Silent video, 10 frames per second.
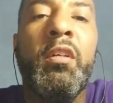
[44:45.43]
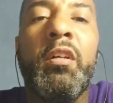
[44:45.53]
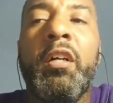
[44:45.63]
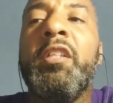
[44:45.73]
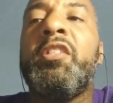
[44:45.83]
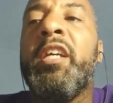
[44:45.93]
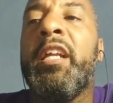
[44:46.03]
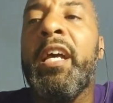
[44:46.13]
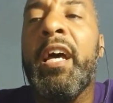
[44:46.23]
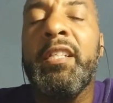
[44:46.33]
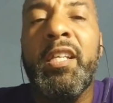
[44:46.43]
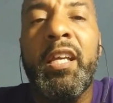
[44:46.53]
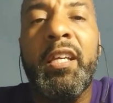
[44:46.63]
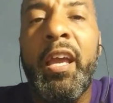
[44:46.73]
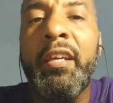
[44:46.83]
Understanding how to take
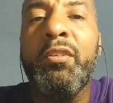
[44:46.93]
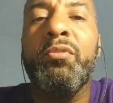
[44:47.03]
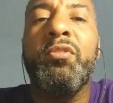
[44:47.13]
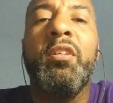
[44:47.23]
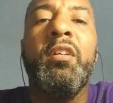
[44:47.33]
angles,